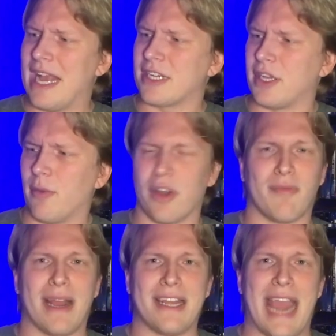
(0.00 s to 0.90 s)
actually one
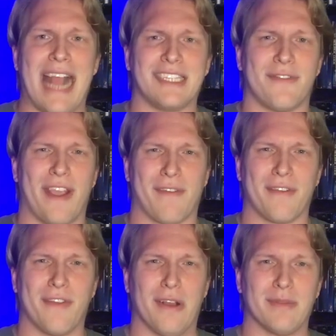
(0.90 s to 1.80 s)
of my dad's
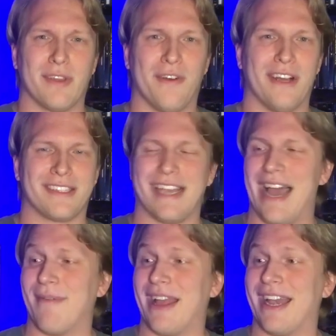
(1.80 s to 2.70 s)
favorite films of all
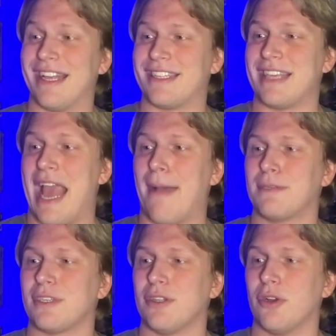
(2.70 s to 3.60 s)
time, and it's
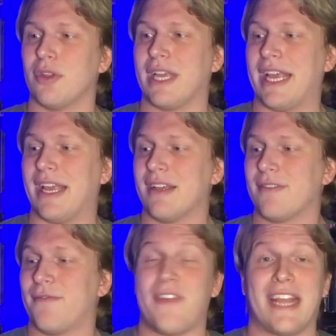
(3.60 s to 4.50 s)
absolutely
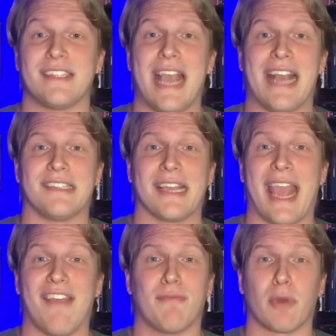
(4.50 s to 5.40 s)

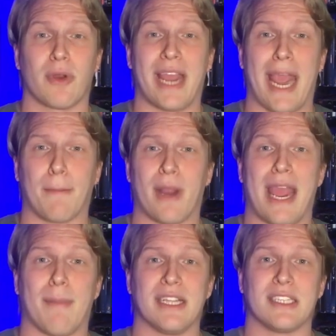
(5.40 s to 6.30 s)
fantastic. F. Murray
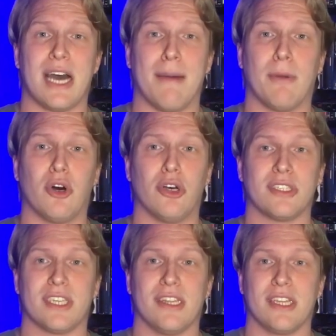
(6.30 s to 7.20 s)
Abraham and Tom
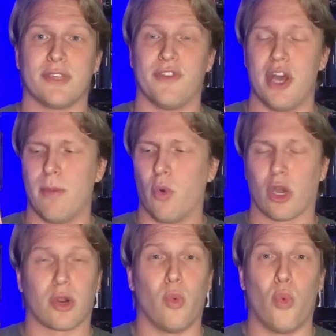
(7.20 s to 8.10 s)
Hulce in this film
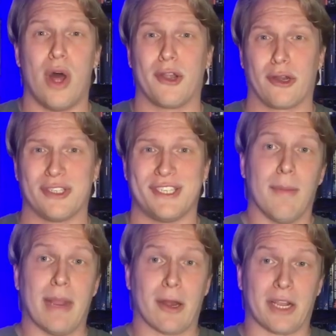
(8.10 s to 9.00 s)
work wonders.
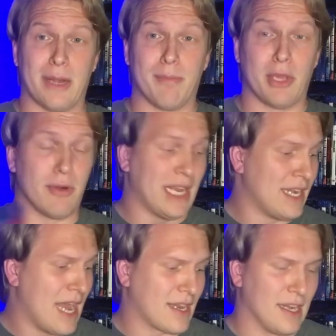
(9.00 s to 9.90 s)
American Beauty,
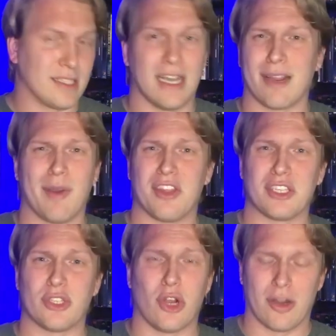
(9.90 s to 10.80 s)
not going to talk about the
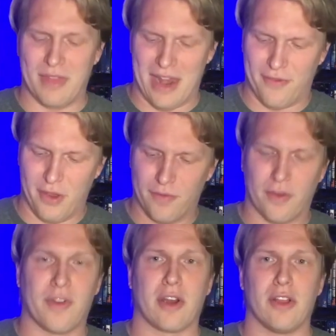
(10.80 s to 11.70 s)
star of that film
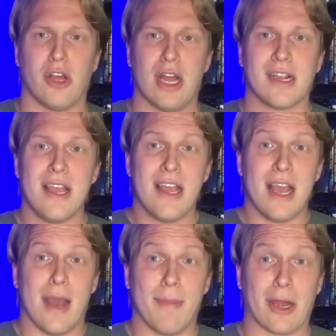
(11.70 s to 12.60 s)
for very long.
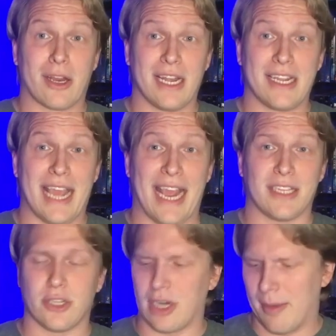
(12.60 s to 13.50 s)
American
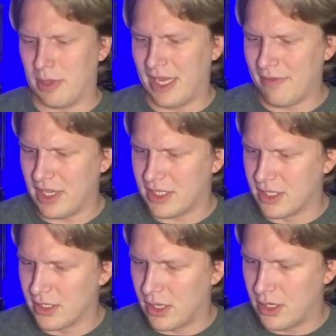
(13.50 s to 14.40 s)
Gangster, I believe this
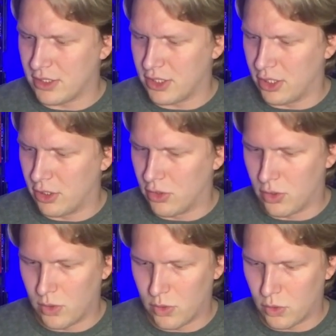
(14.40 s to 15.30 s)
is
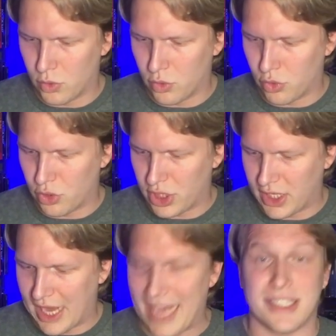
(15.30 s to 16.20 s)
also...
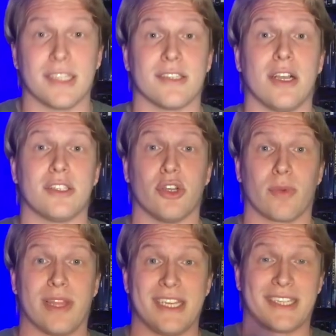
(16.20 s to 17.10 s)
Yes, this is also
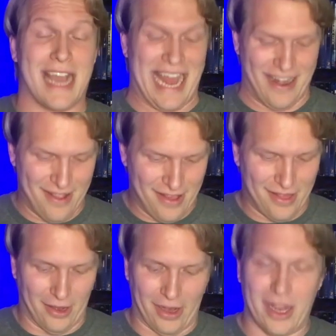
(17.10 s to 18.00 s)
Ridley Scott.
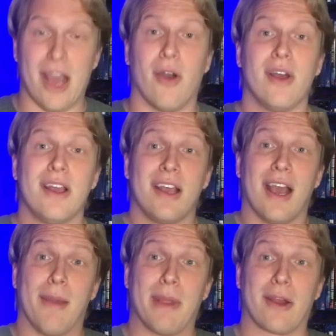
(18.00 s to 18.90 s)
There you go.
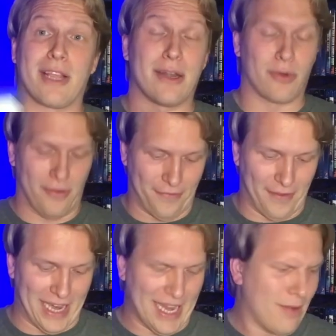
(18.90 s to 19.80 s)
American
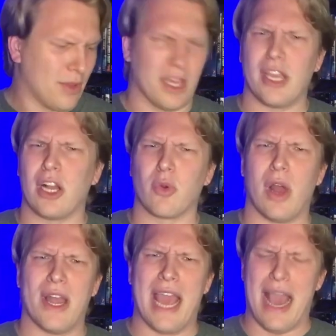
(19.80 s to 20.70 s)
Graffiti with a young
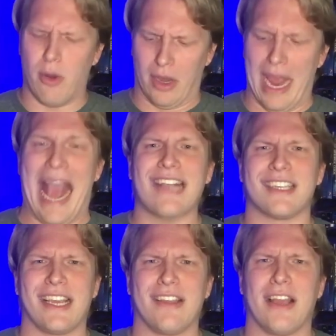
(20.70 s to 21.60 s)
Ron Howard
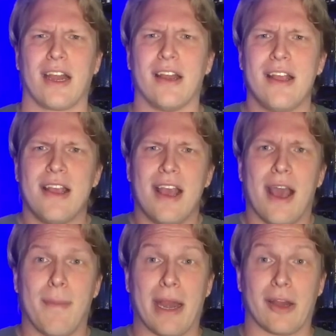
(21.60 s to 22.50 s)
acting in there.
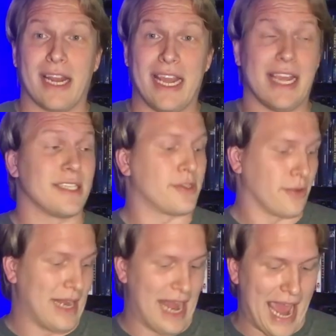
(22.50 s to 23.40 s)
American
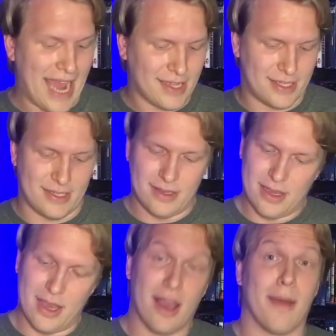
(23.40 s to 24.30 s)
History X.
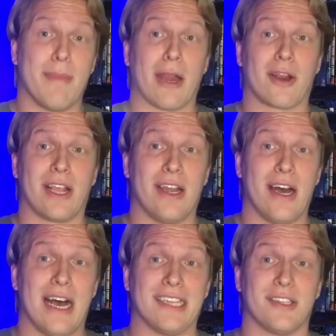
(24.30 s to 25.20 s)
American
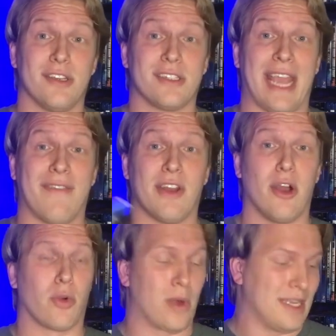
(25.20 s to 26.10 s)
Hustle, David
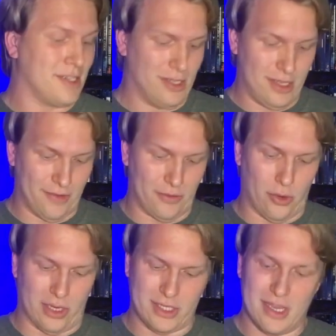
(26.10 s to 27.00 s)
O. Russell, of
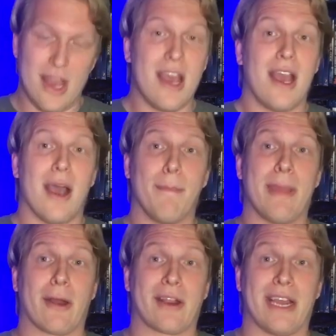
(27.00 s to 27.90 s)
course.
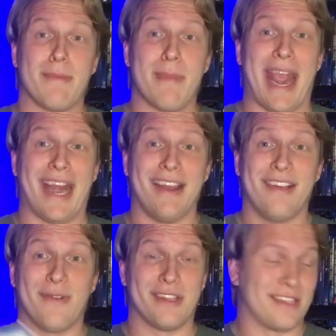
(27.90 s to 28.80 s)
American Made
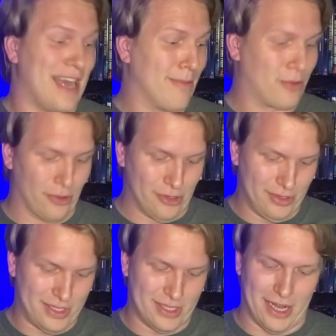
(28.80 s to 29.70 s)
with Tom
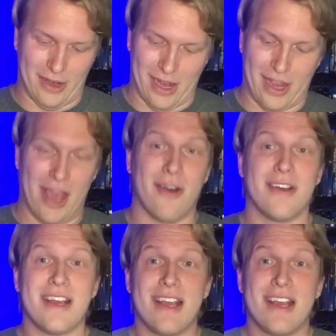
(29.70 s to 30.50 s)
Cruise. There you go.